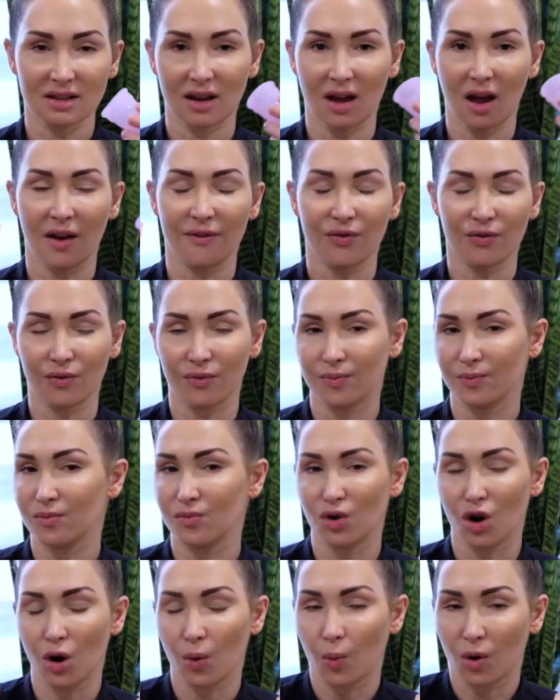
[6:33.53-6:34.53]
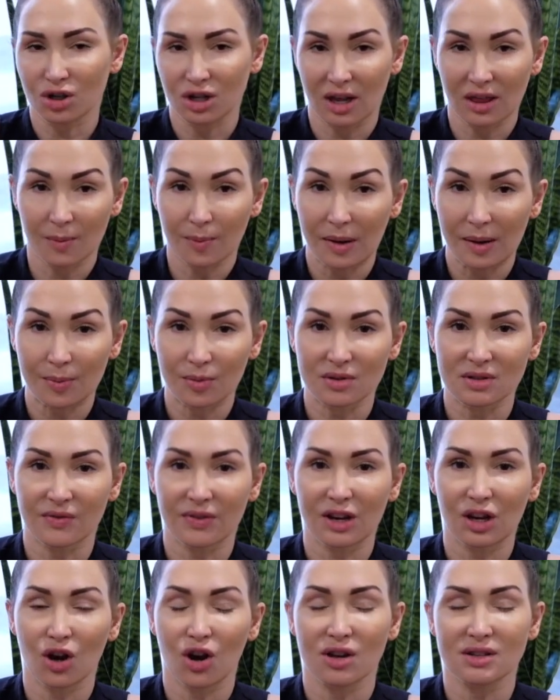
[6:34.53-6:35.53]
I've watched other people's
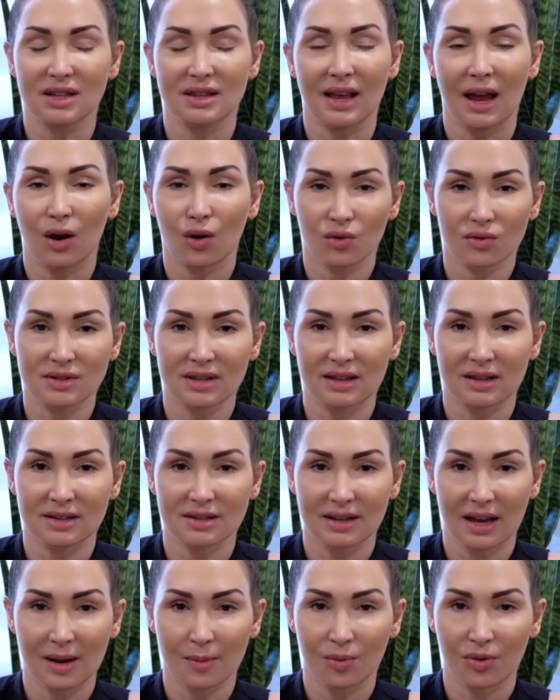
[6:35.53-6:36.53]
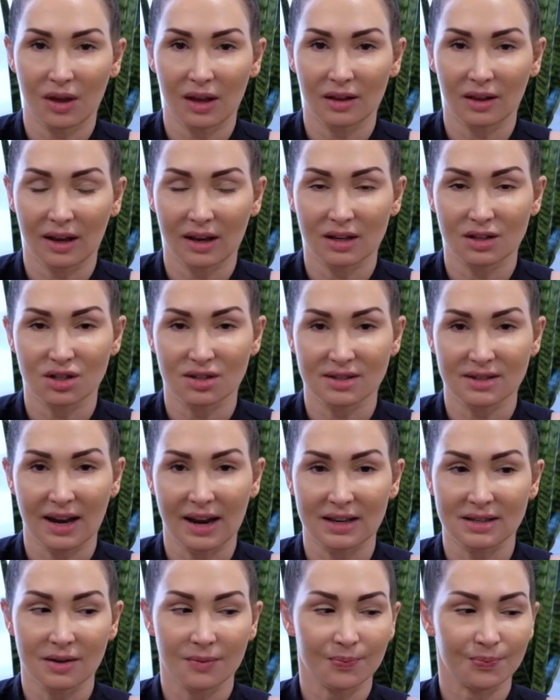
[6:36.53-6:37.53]
videos and they all said the same thing. Like, it just
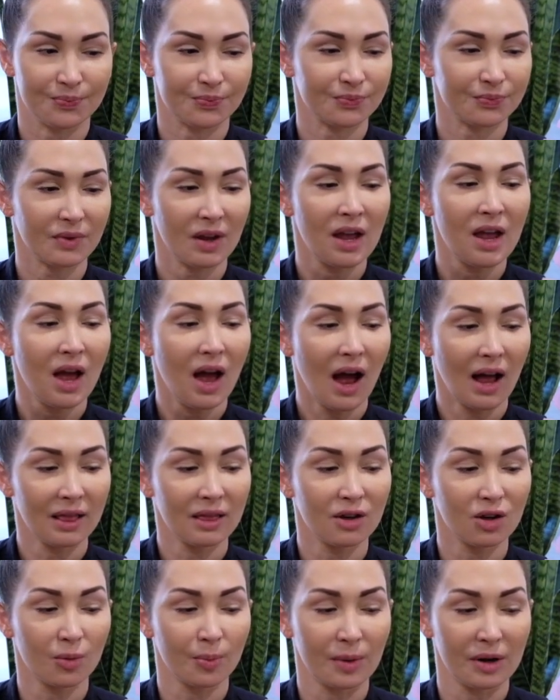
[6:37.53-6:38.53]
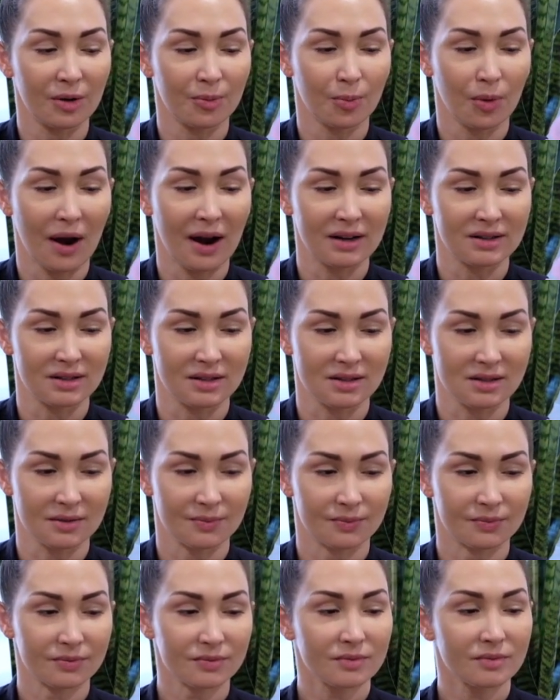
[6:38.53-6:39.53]
takes a little bit of
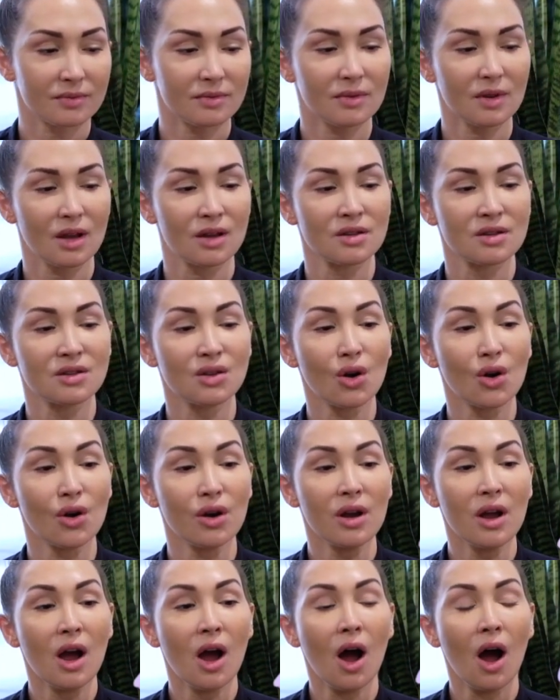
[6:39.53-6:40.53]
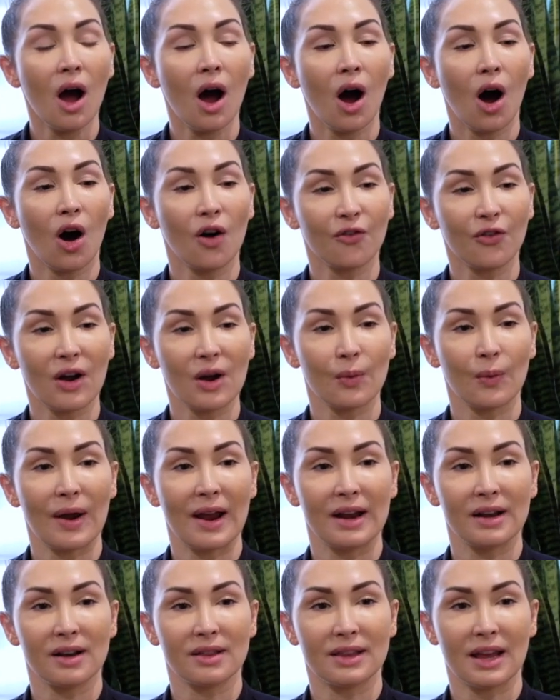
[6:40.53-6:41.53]
practice. So off I
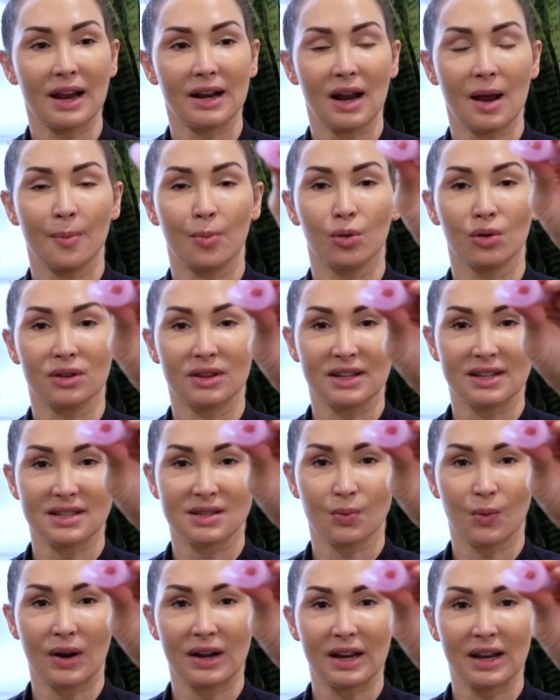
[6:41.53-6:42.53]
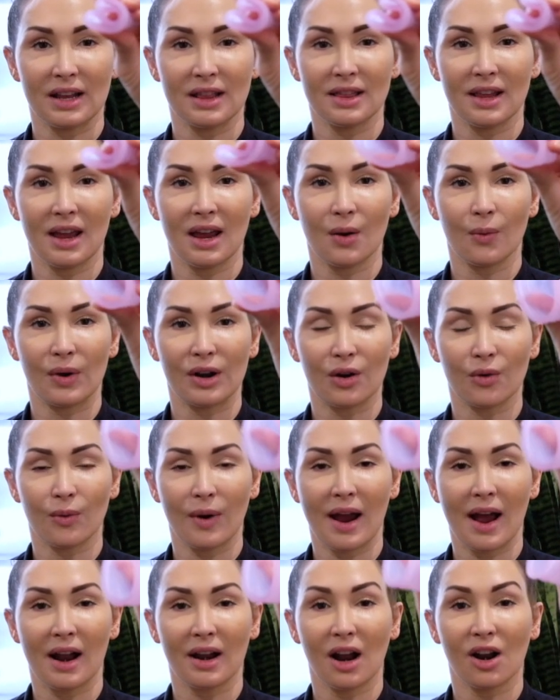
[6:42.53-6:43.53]
went then and put this one in there, went
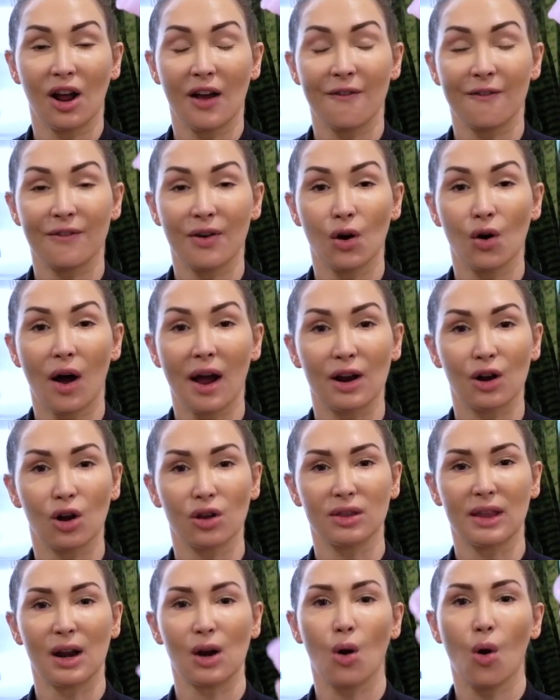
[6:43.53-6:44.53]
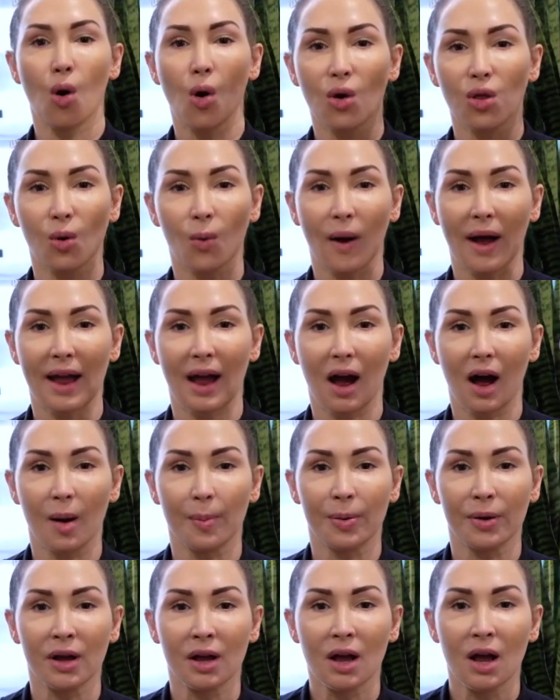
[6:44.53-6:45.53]
around, and I felt I got that all the way
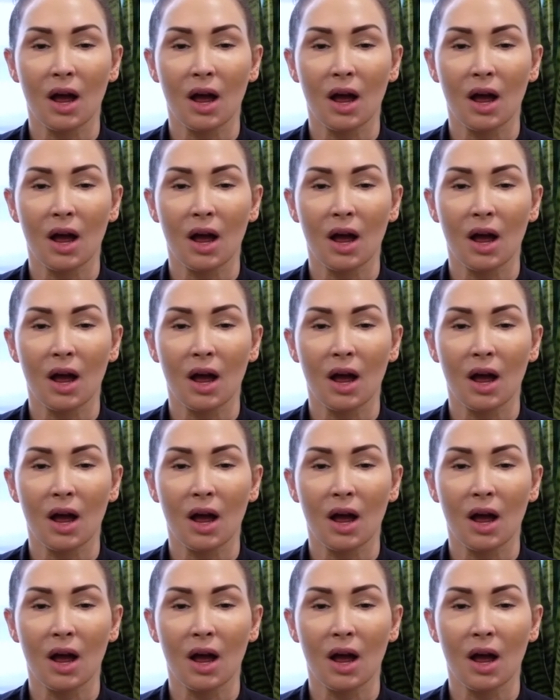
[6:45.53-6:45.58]
up,